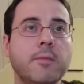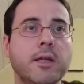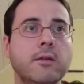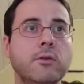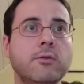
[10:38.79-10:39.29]
I
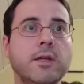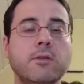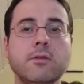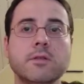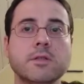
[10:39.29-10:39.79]
mean, you
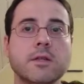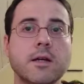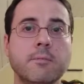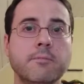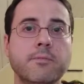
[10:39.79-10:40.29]
read through this
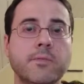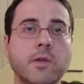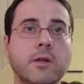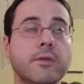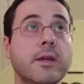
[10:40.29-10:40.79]

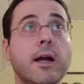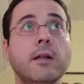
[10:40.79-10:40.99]
thing.